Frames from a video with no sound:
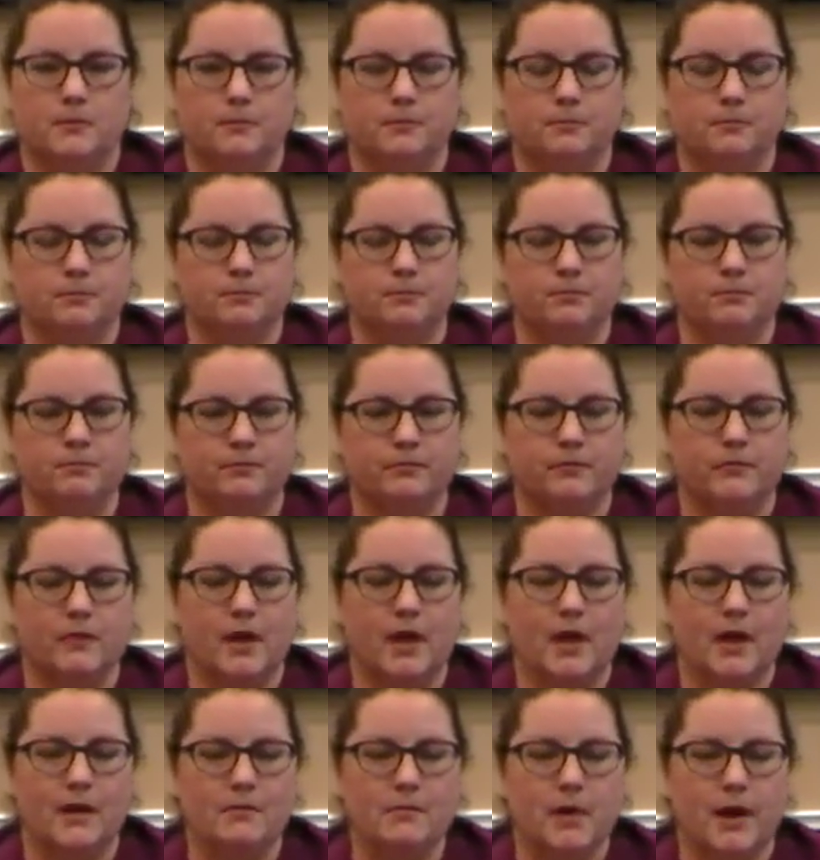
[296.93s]

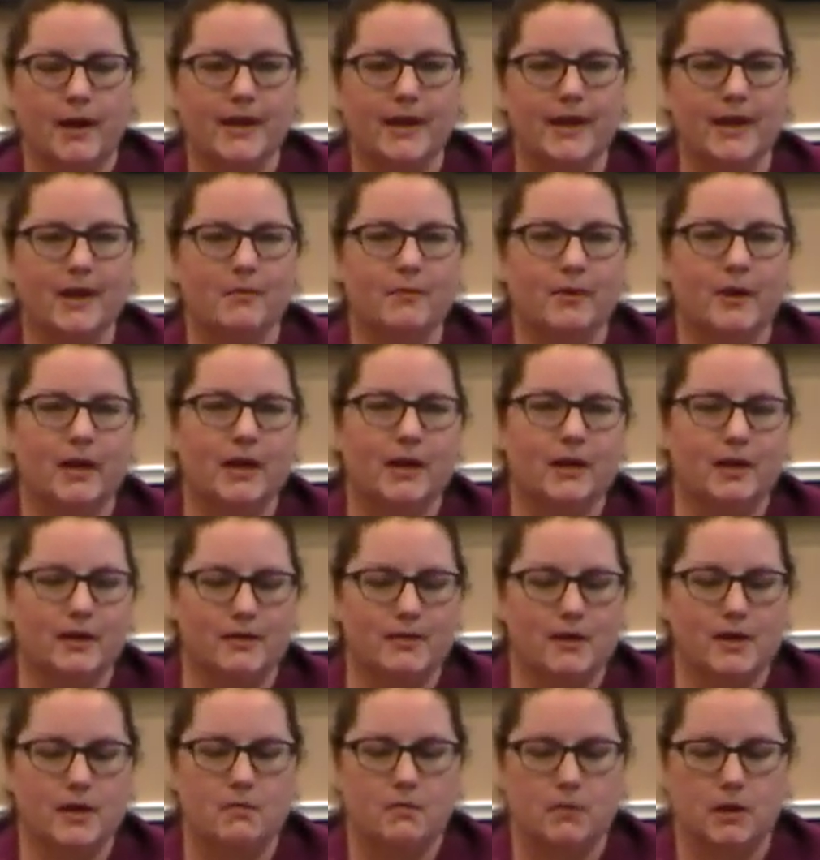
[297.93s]
In my campaign, I
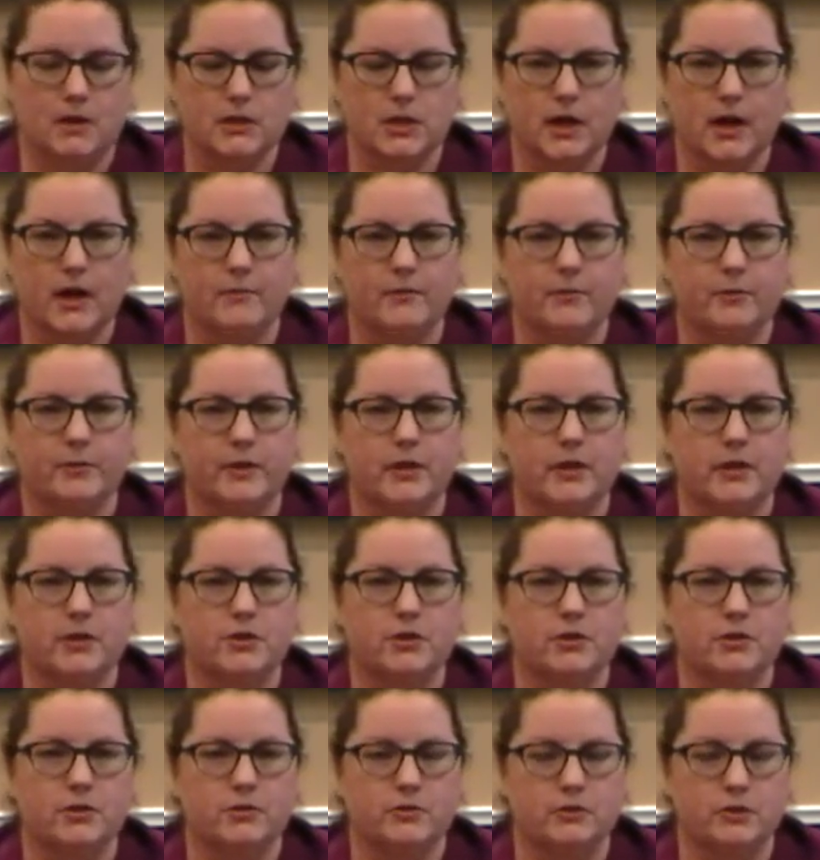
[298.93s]
think my top 3
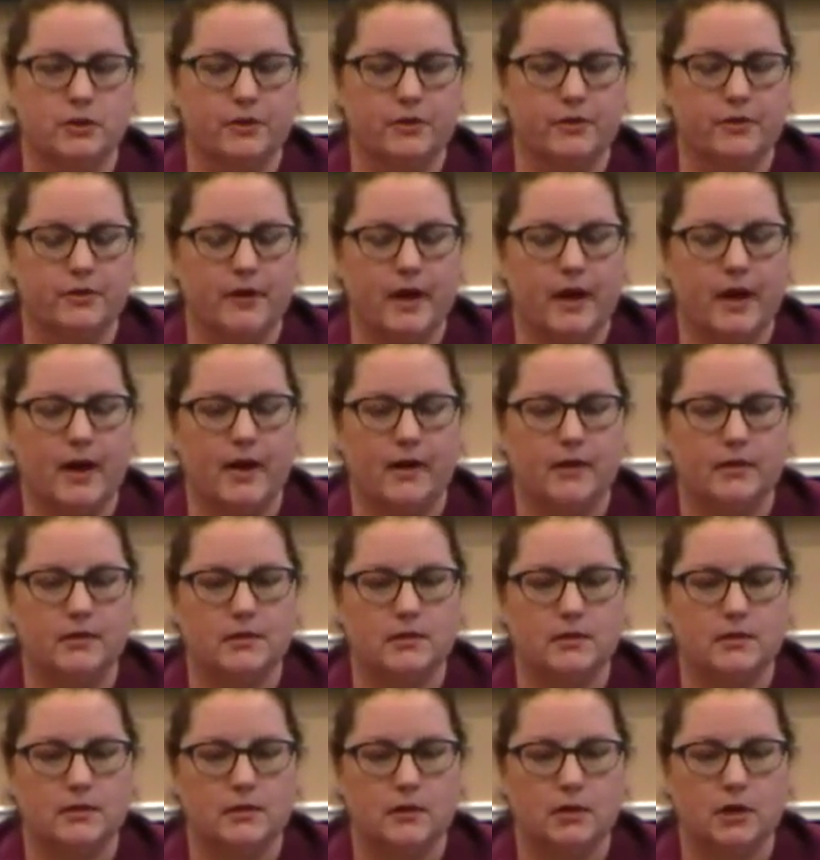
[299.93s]
issues are
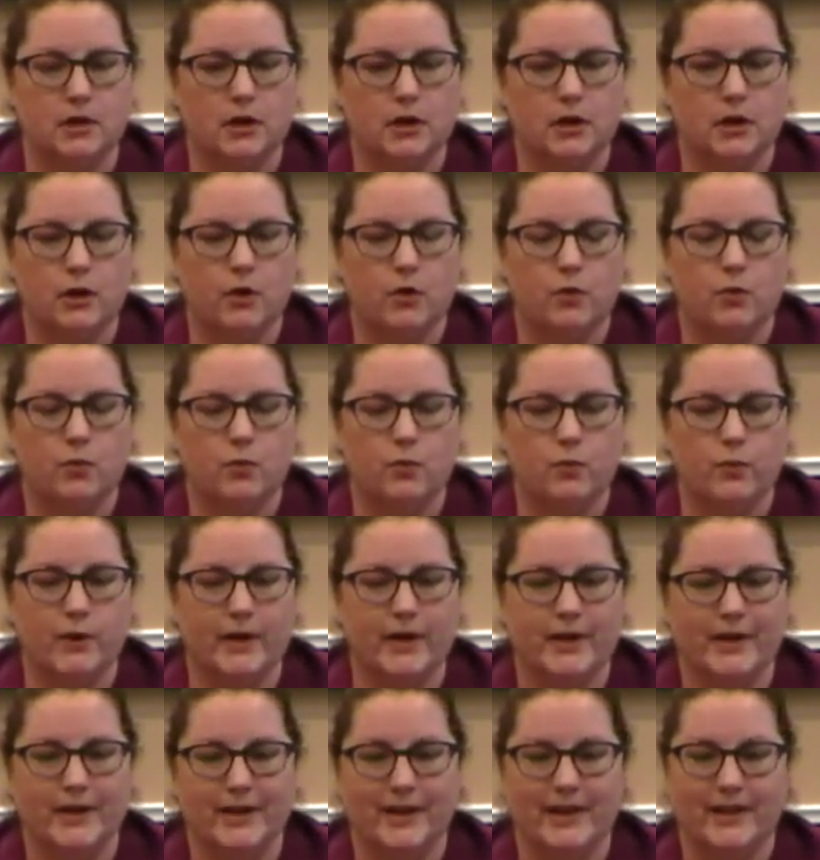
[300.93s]
that
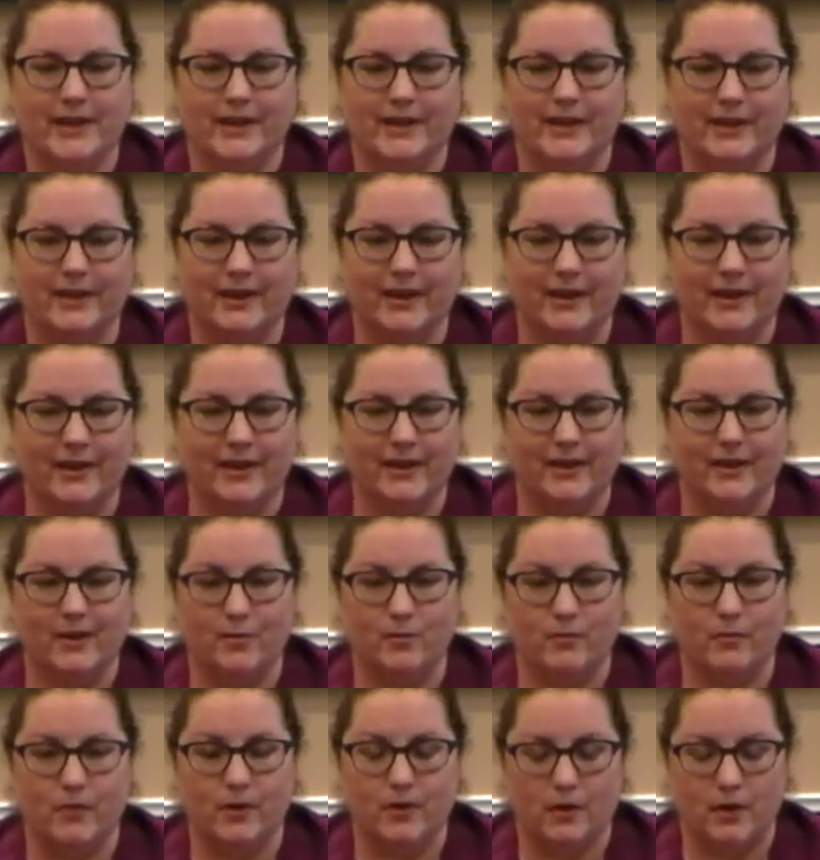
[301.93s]
We need
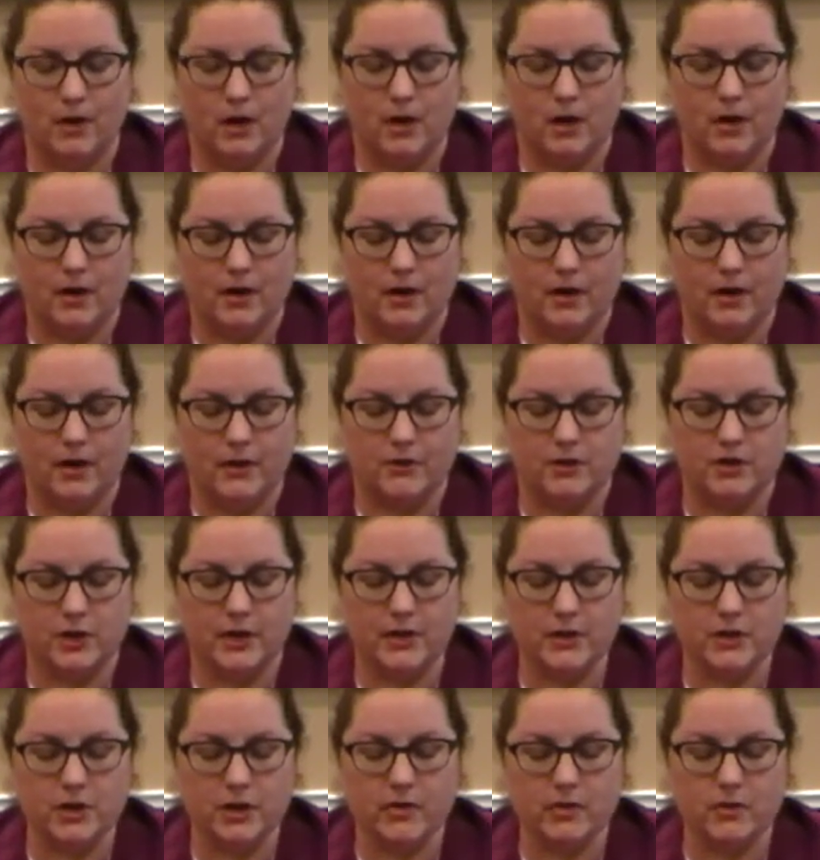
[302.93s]
a
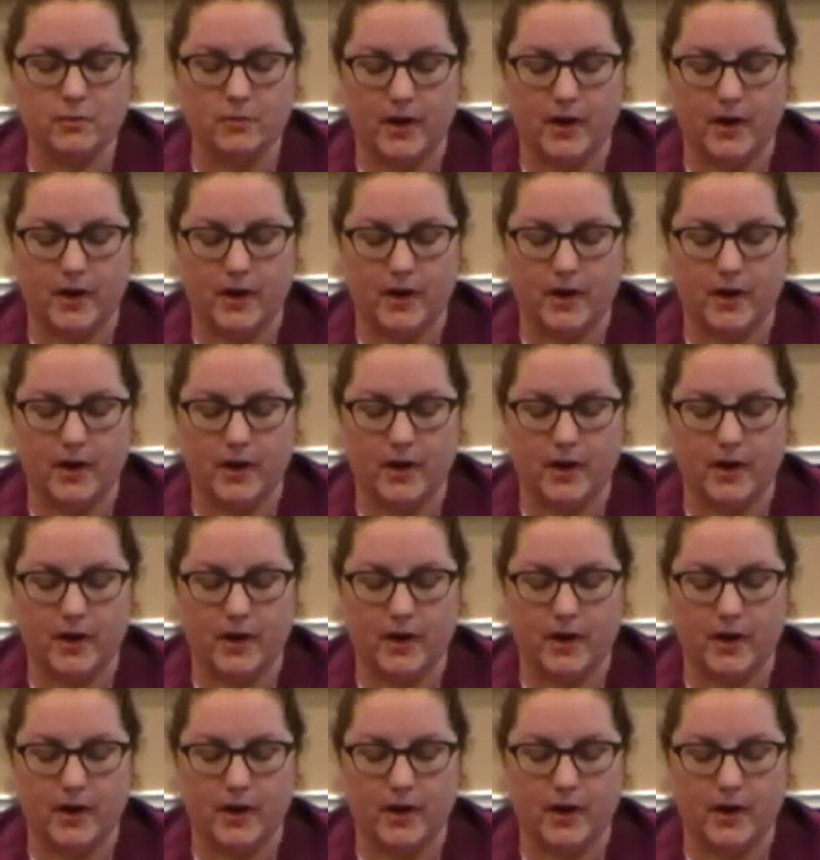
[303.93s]
judge on the